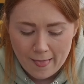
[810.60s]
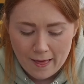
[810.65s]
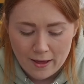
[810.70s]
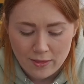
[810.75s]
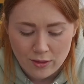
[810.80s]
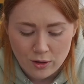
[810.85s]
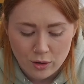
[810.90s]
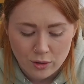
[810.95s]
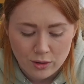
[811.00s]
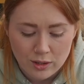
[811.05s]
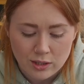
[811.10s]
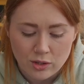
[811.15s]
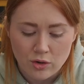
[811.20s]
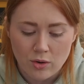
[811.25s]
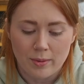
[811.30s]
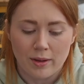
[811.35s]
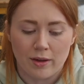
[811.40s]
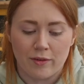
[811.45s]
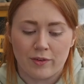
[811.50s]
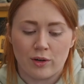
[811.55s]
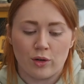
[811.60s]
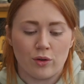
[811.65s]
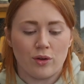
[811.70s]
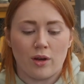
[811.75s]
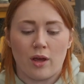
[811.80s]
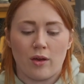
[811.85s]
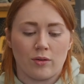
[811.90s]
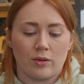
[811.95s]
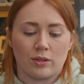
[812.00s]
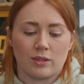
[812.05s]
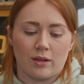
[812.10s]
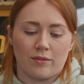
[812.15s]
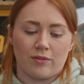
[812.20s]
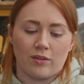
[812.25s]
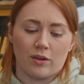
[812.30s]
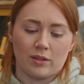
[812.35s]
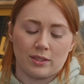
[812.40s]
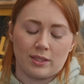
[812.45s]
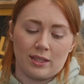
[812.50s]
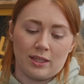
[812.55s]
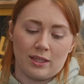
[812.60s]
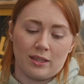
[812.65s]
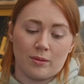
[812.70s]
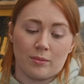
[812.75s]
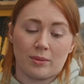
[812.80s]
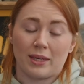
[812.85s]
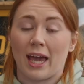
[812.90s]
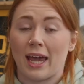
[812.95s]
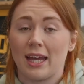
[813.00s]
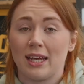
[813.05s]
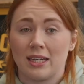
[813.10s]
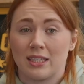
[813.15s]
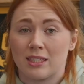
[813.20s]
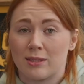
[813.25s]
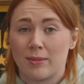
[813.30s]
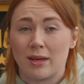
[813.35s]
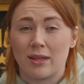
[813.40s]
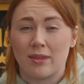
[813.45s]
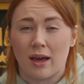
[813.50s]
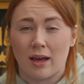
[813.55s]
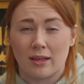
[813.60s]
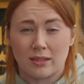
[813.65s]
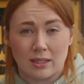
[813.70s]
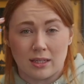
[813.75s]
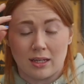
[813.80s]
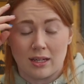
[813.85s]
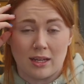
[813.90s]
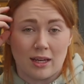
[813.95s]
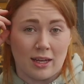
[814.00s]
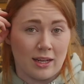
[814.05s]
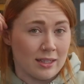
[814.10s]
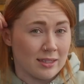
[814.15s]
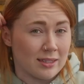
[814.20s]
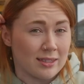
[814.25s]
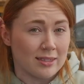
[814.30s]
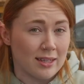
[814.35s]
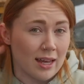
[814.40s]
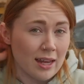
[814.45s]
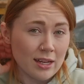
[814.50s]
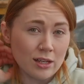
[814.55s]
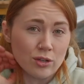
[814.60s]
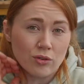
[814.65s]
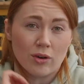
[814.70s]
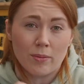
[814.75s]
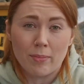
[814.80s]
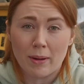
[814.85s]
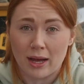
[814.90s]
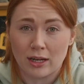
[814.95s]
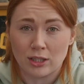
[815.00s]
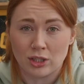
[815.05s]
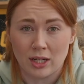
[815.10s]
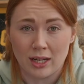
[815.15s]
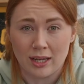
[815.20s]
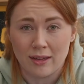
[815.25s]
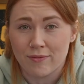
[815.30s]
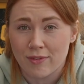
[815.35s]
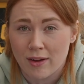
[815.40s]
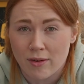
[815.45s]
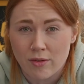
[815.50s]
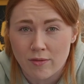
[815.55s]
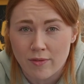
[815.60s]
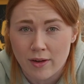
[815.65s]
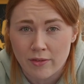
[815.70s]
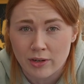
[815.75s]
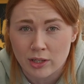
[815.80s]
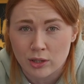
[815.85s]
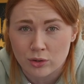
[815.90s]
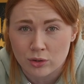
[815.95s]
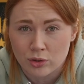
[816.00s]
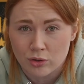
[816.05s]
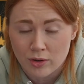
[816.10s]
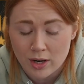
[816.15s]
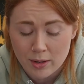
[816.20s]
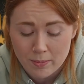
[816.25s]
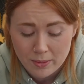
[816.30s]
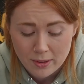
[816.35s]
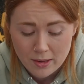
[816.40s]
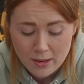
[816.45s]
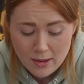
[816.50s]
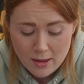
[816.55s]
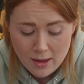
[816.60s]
And the others are a bit of an unknown because I've not seen them. Katie Smith has an insane grip, actually, very, very good grip.